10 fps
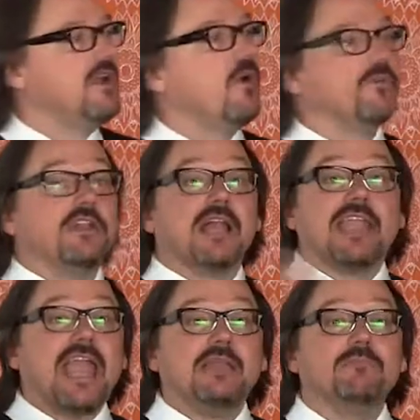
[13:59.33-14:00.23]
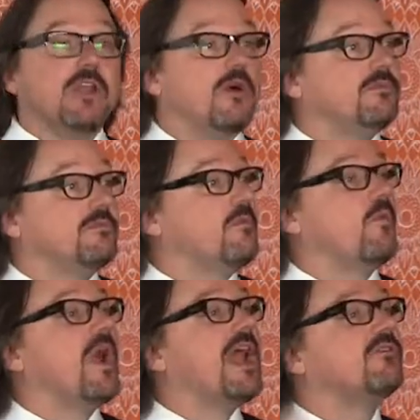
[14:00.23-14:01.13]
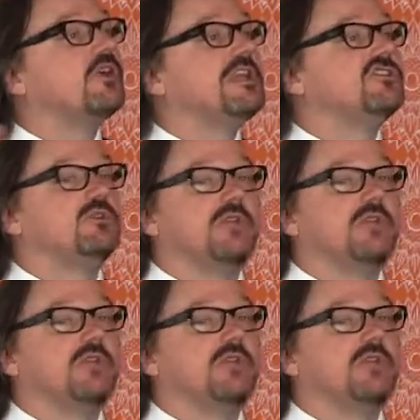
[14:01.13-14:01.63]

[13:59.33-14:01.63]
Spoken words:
Or if you like any, whatever it is you